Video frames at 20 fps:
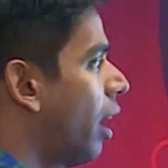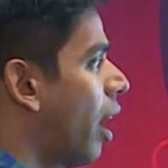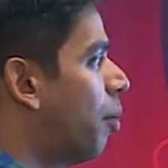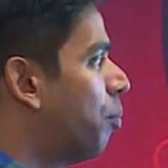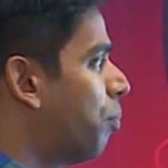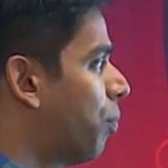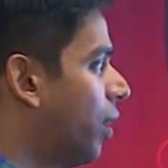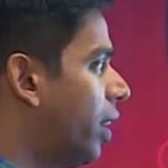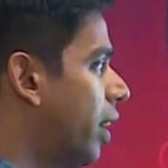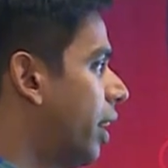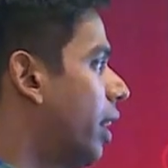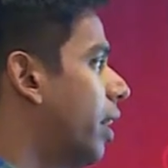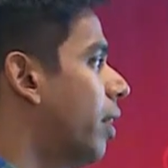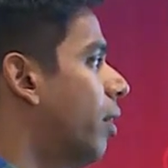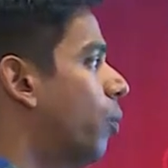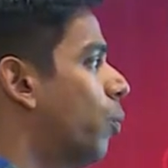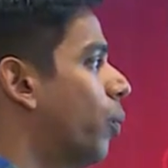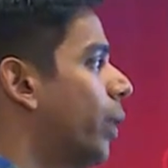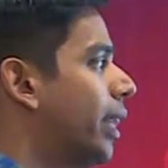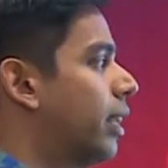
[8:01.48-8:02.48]
company
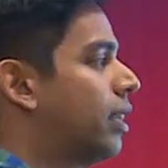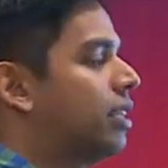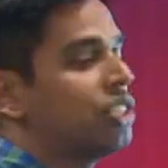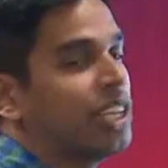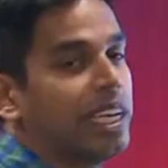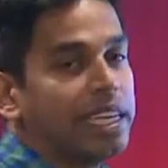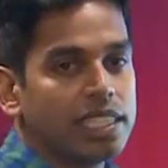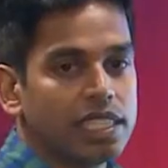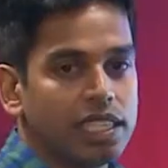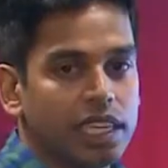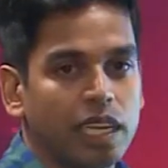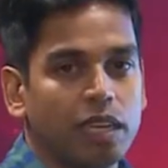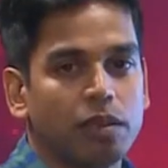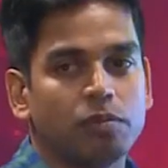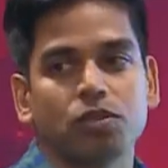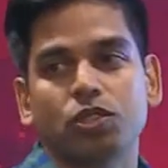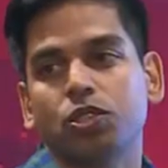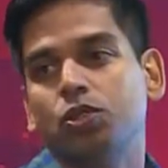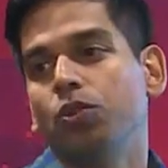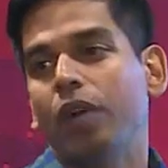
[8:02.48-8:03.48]
with 6
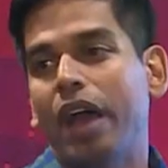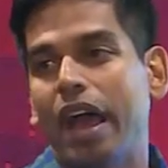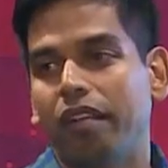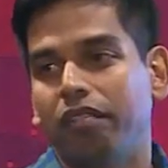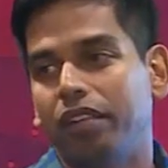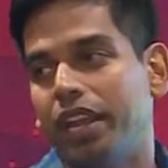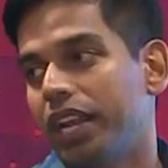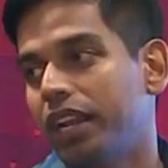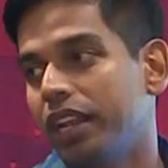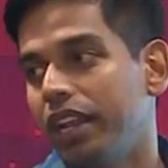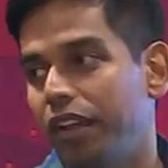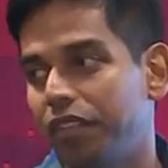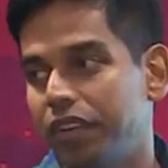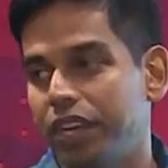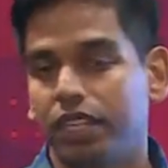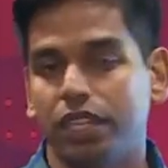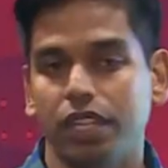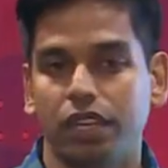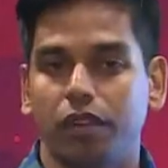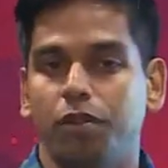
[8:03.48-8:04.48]
teams who have like
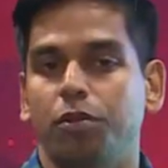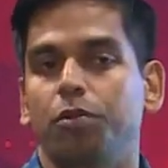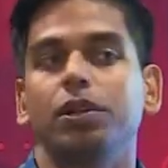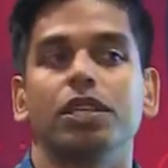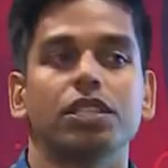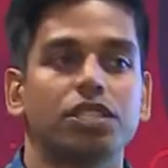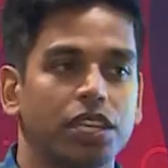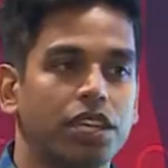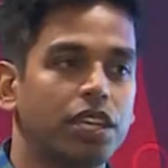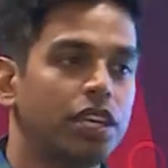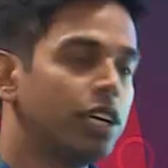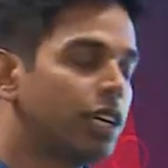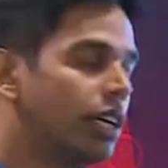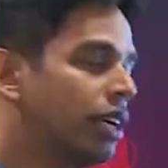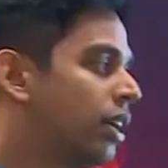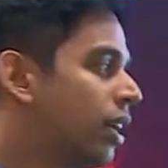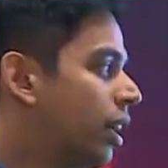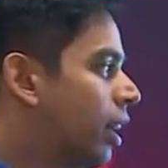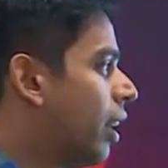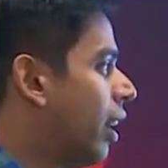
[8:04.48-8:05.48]
11 deliverables a
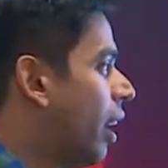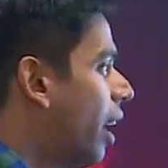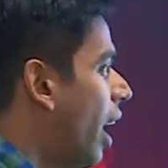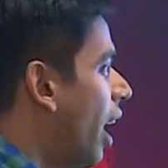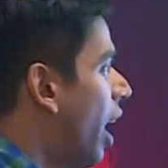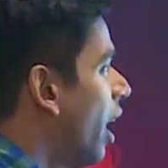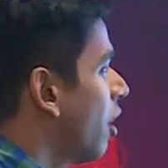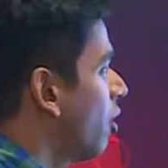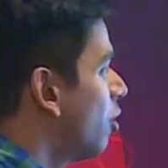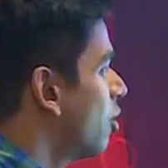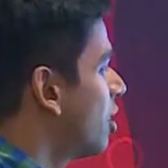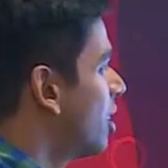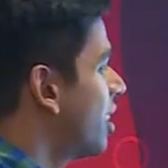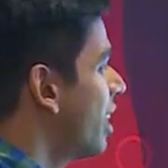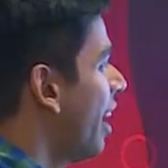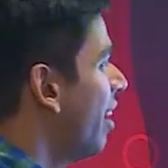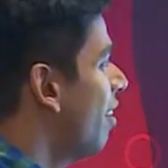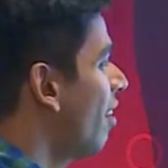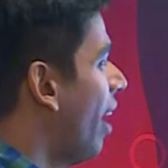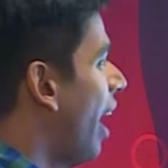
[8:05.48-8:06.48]
year could
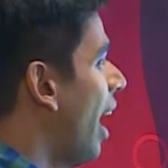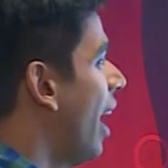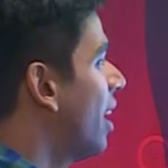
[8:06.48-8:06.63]
save